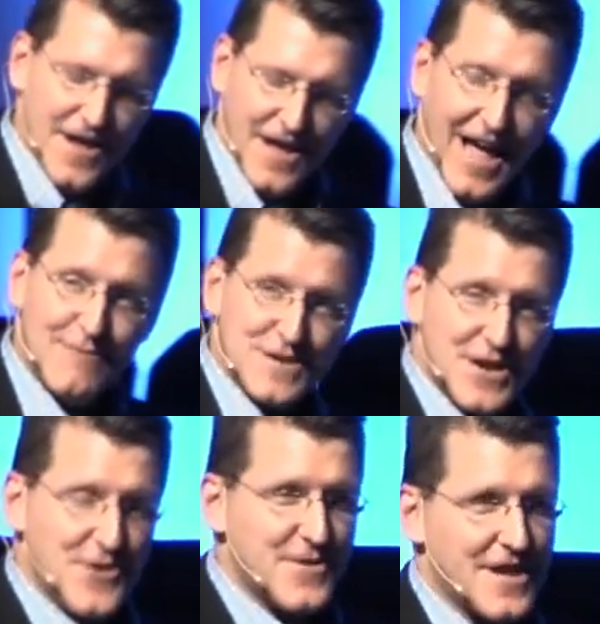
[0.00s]

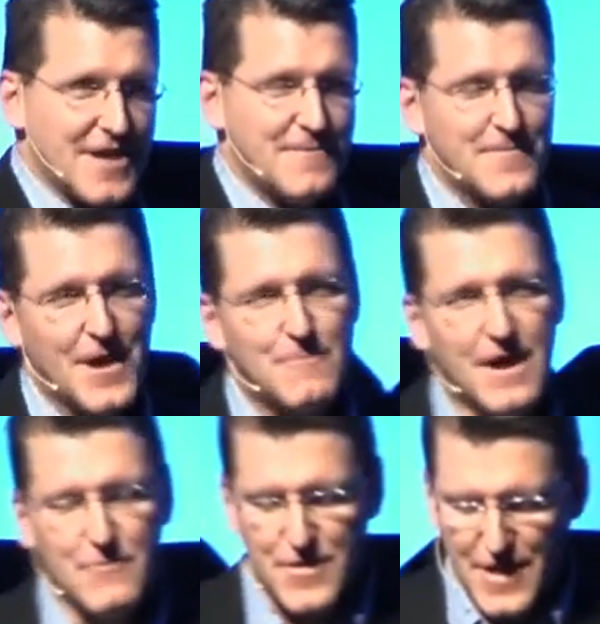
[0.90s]
Absolutely.
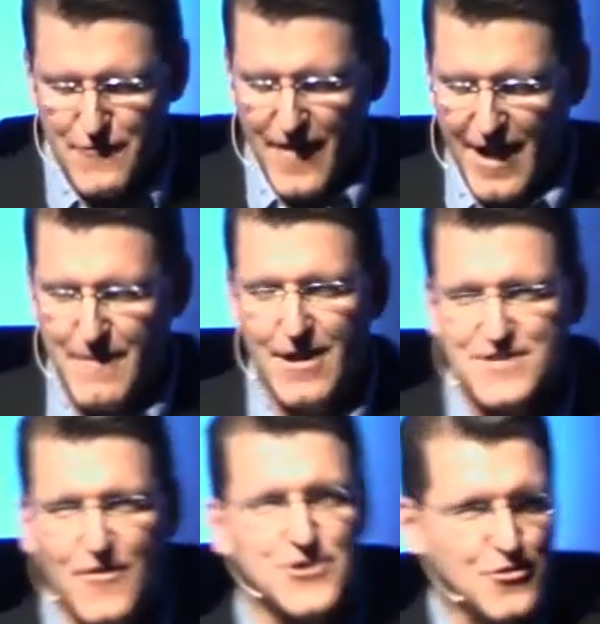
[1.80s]
But within five miles of
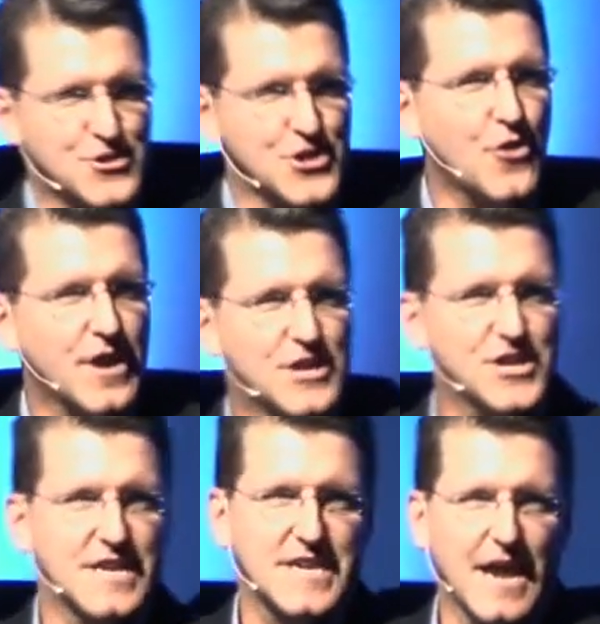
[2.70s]
our church, you can go get a
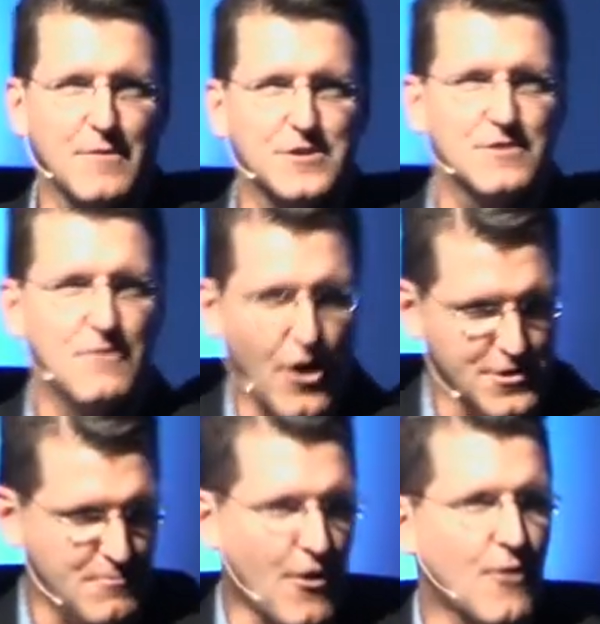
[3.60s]
chicken sandwich on
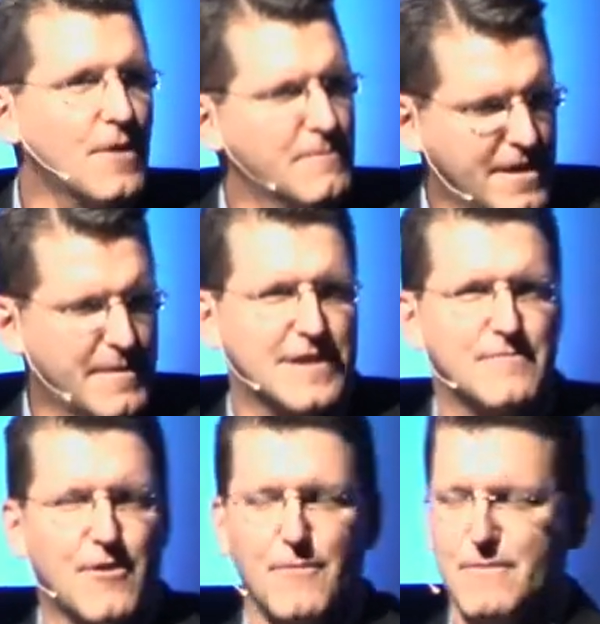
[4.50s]
tomorrow. Maybe, maybe not
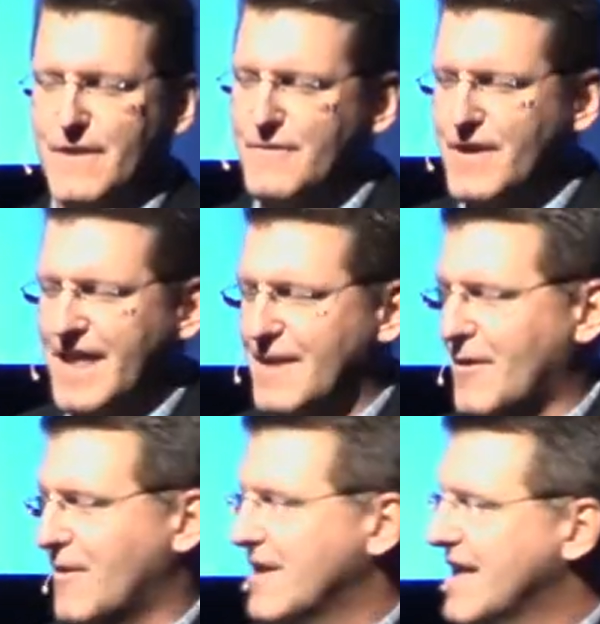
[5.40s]
tomorrow, but uh, well, yeah,
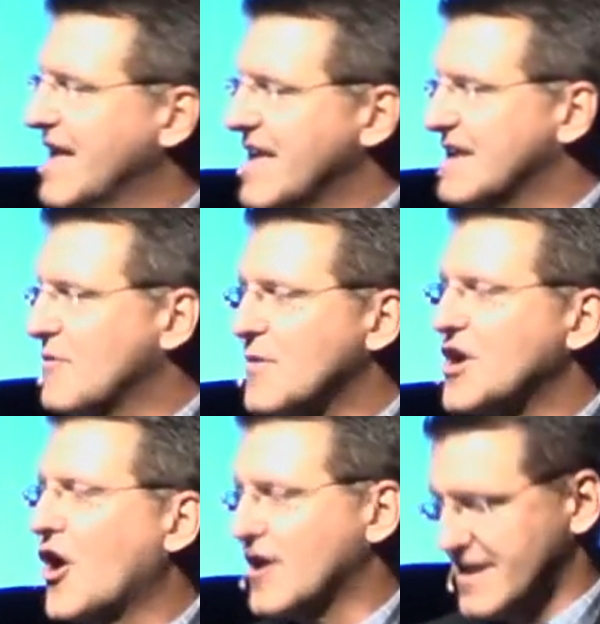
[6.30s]
tomorrow.
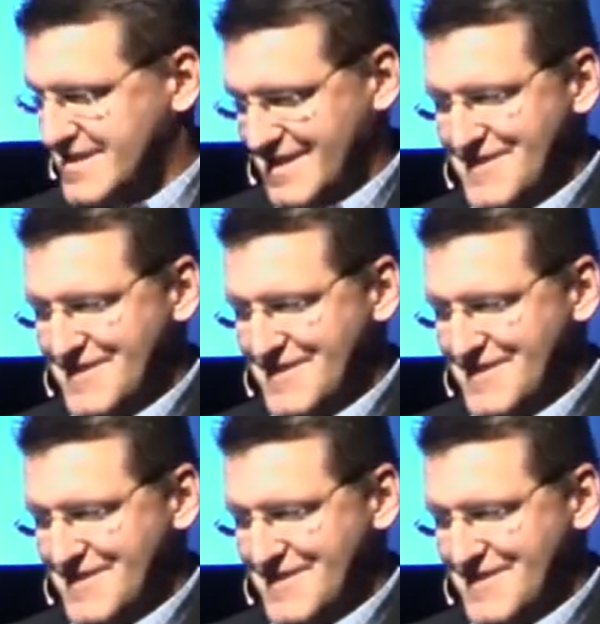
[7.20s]
Regardless.